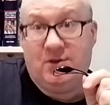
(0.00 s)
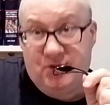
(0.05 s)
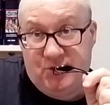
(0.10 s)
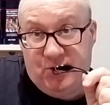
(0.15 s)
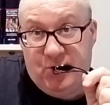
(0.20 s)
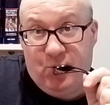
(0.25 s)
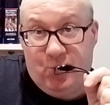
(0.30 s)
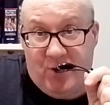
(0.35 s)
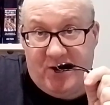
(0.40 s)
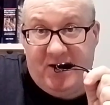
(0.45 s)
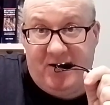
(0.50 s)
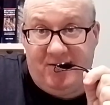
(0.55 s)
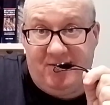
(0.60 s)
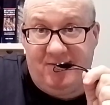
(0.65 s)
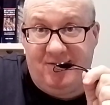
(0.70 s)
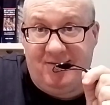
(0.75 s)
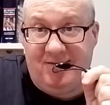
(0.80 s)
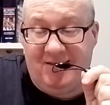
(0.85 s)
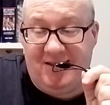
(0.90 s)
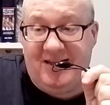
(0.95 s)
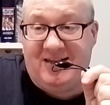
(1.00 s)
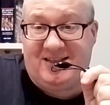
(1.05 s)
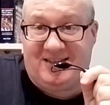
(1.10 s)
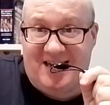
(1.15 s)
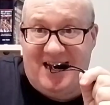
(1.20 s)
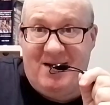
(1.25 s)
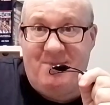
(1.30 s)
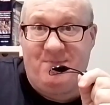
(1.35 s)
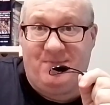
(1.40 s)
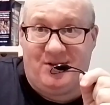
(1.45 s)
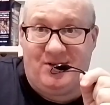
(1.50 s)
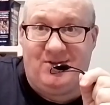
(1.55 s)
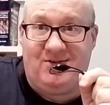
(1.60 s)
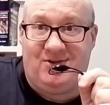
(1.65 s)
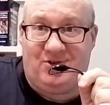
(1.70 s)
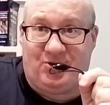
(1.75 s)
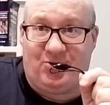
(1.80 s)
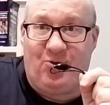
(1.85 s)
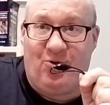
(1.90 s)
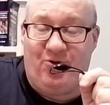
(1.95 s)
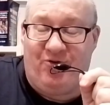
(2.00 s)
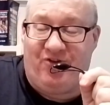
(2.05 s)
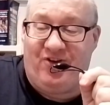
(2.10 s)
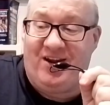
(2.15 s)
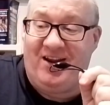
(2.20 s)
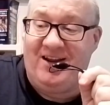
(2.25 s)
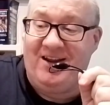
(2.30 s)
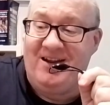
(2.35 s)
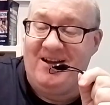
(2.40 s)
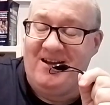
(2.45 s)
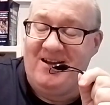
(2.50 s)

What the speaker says: to winning the same trophy,